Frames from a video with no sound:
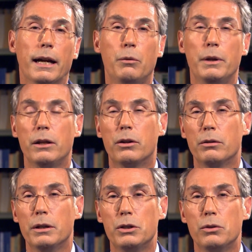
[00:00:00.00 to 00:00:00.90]
I would
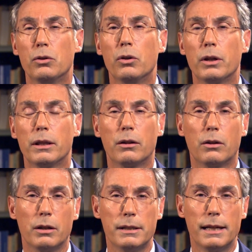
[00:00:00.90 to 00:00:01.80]
encourage you to look at the
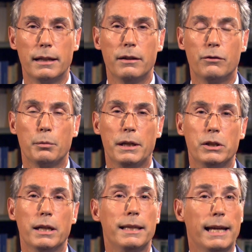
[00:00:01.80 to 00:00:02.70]
contact
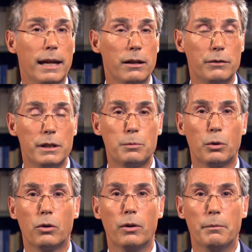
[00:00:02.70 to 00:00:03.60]
information at the end of this
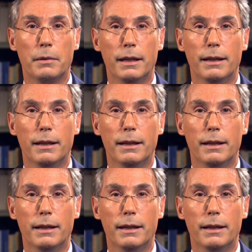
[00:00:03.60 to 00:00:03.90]
program.